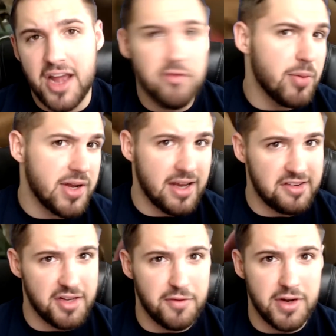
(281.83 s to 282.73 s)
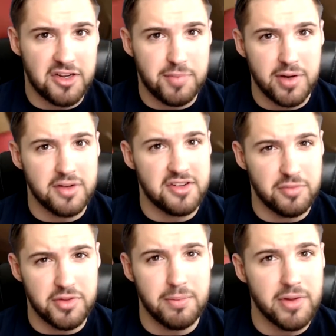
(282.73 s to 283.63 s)
everybody has different experiences
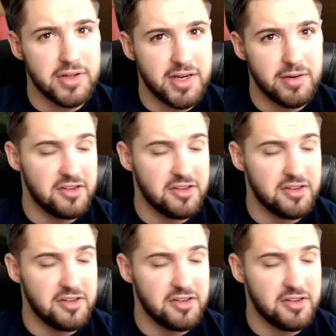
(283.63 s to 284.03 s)
with the military.